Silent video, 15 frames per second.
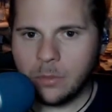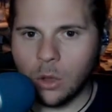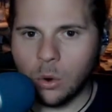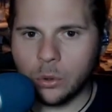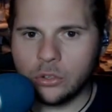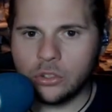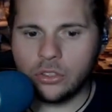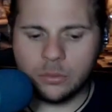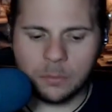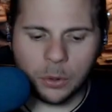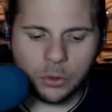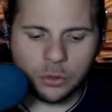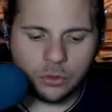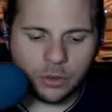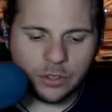Horse's
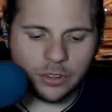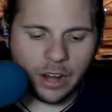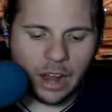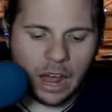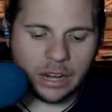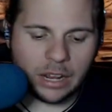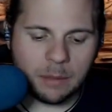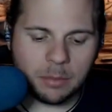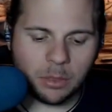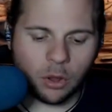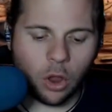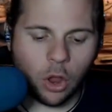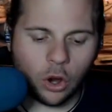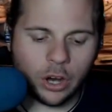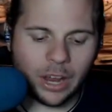most recent outing came in the
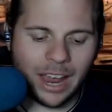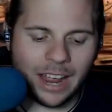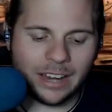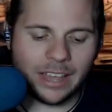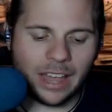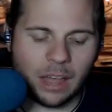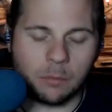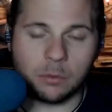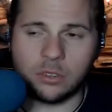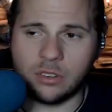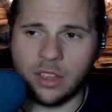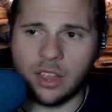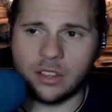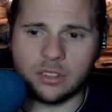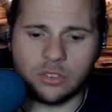Clark Handicapper
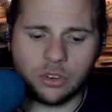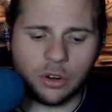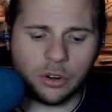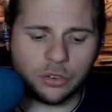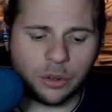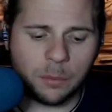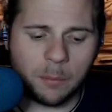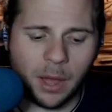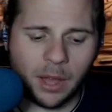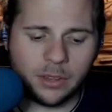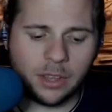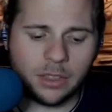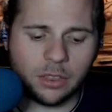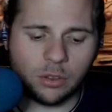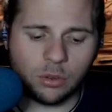Stakes at Churchill, mile and
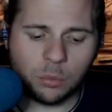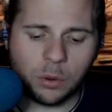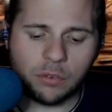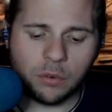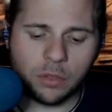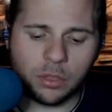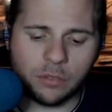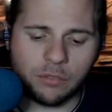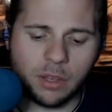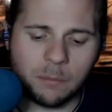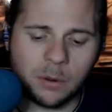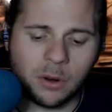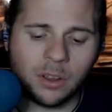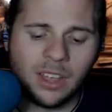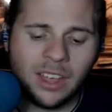8th on the 24th of
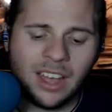November,